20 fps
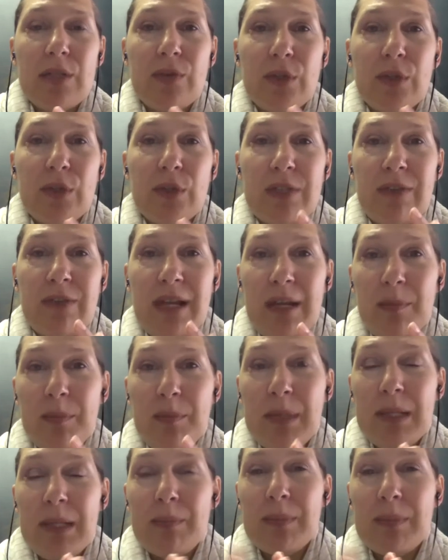for
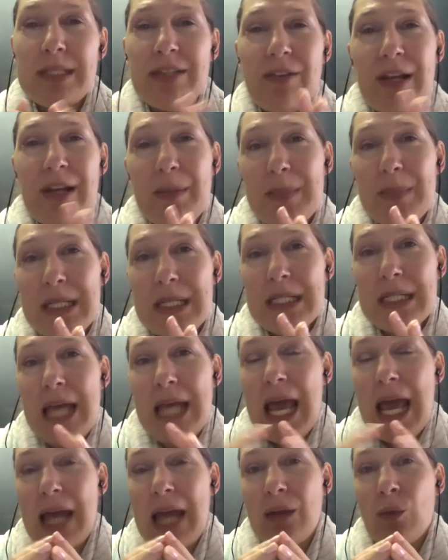development
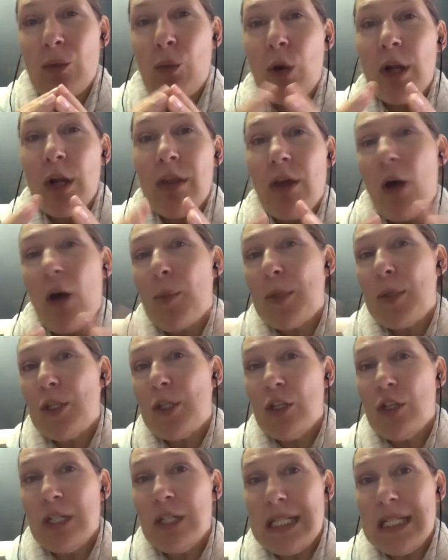and what are the
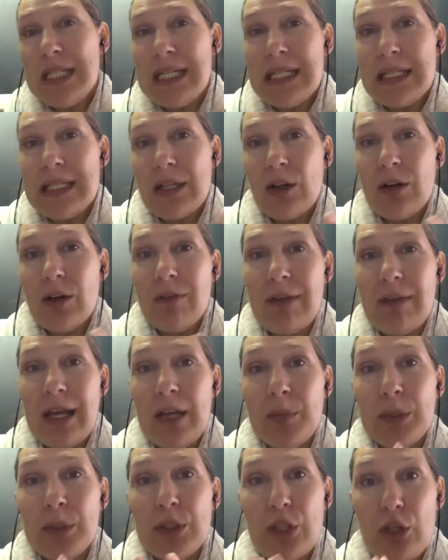opportunities that are
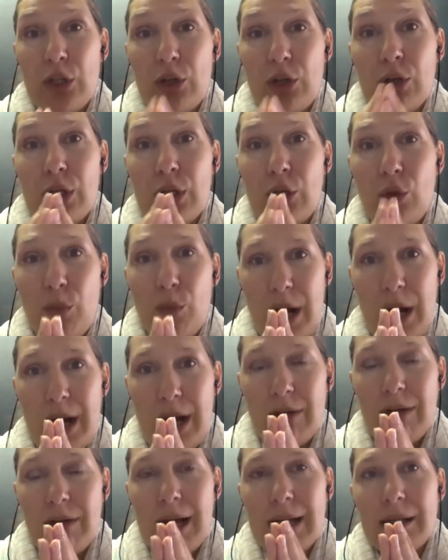available to you and your
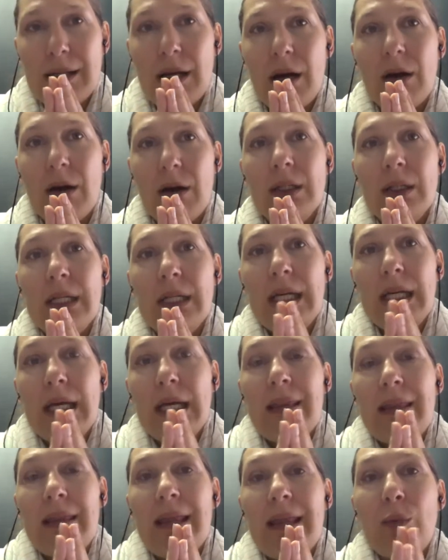brand right now
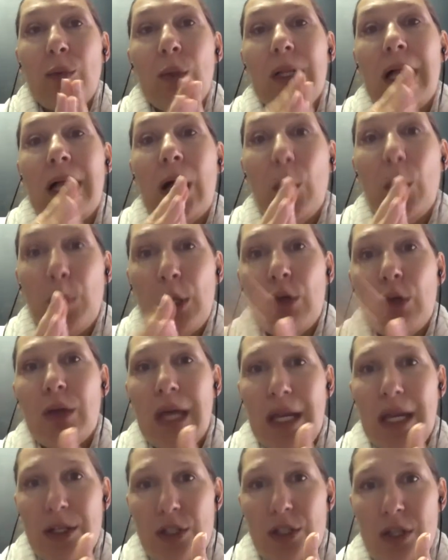that will help you
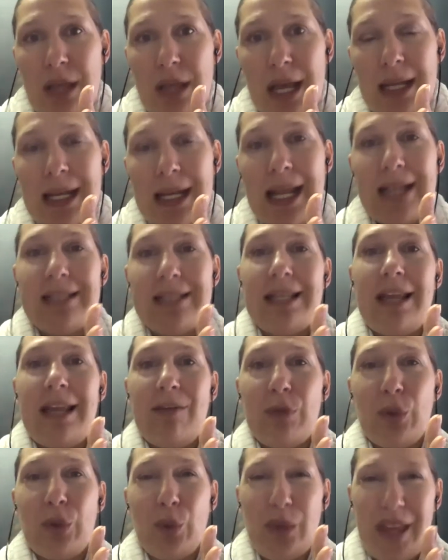get to that next
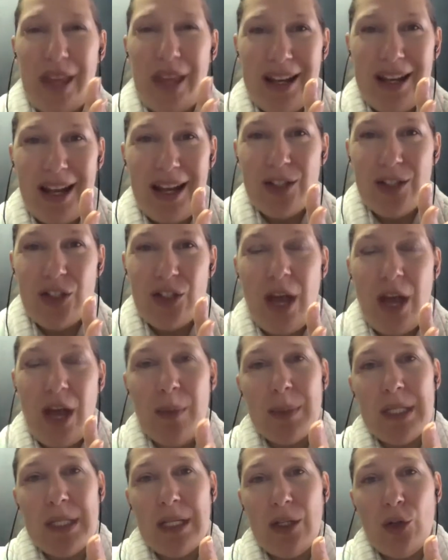level or that next
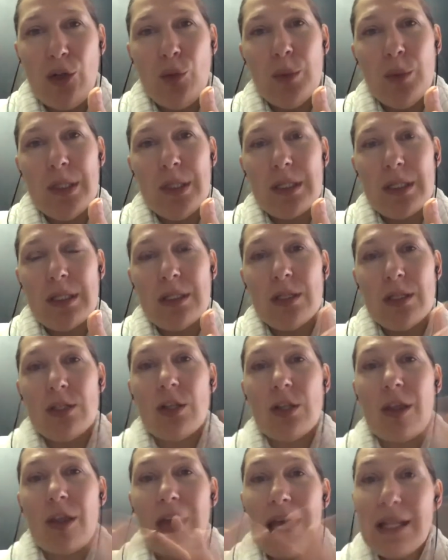chapter in your business.
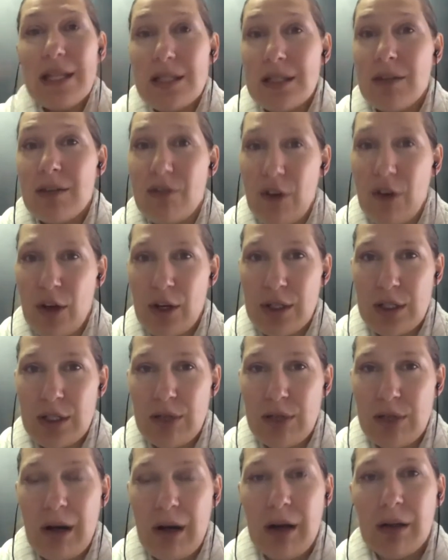So that's the
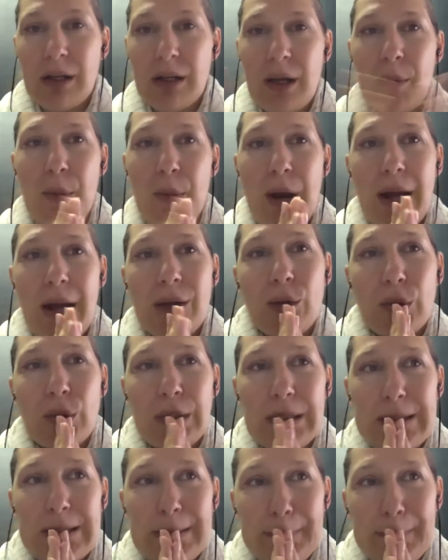focus around a brand audit.